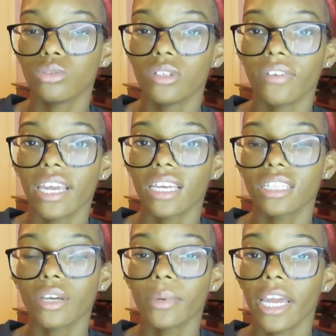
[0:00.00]
the
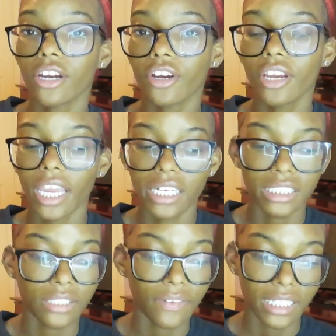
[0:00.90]
fact that we had a hurricane
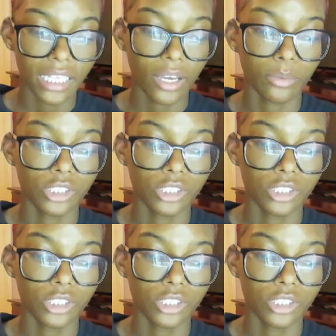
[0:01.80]
and stuff like that,